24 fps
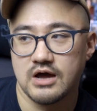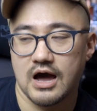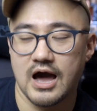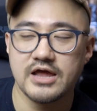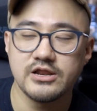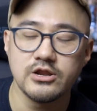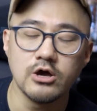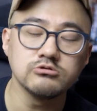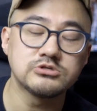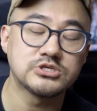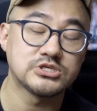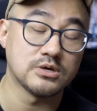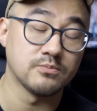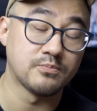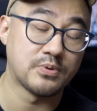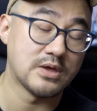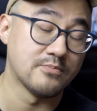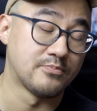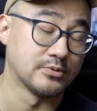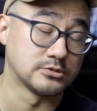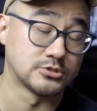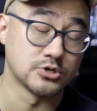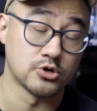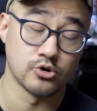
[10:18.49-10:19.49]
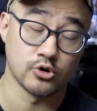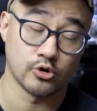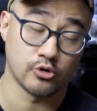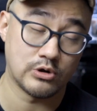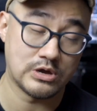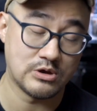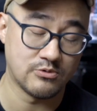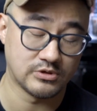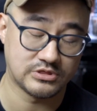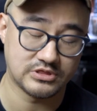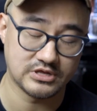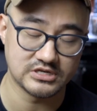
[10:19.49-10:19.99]
I know some people don't
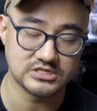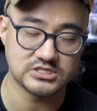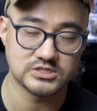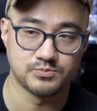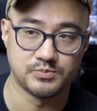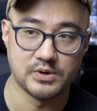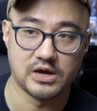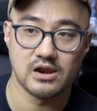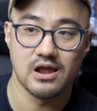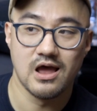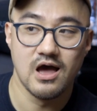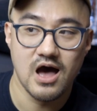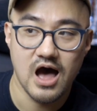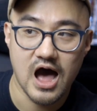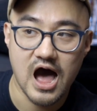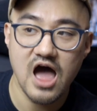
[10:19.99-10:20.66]
agree with this, but